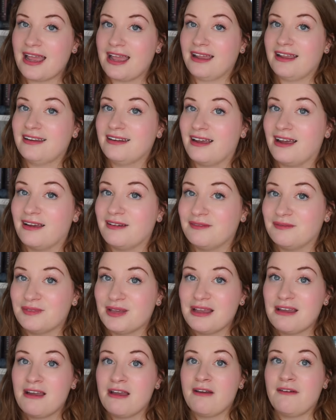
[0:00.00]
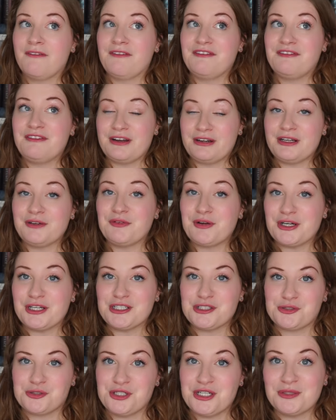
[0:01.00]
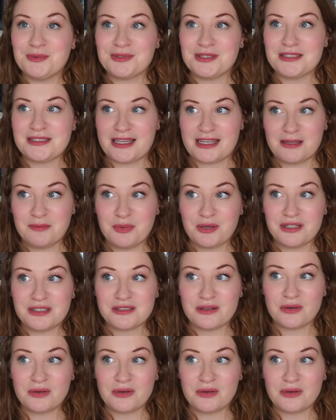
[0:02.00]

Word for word: and I'm very, very intrigued what the second book is